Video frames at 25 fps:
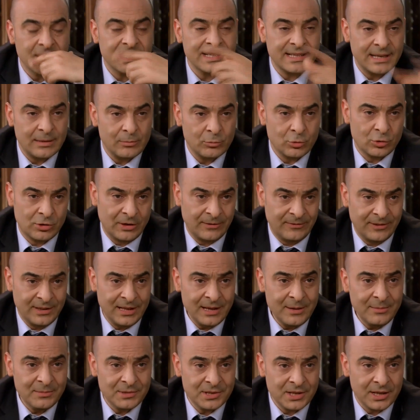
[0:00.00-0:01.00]
Is it Mustafa
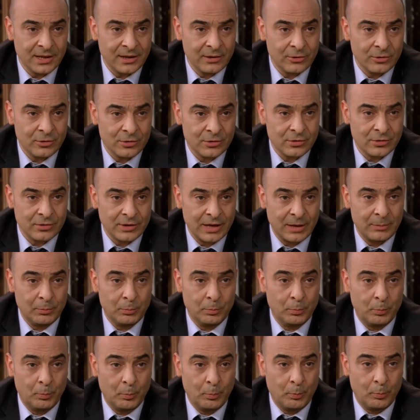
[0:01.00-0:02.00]
that you're afraid of?
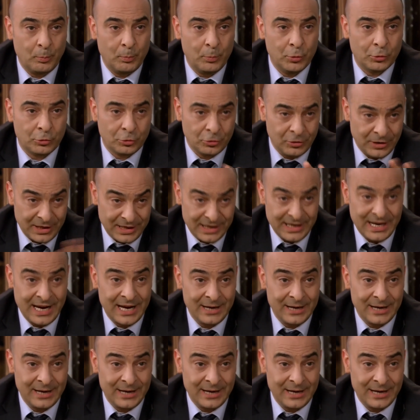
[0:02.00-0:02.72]
Is he our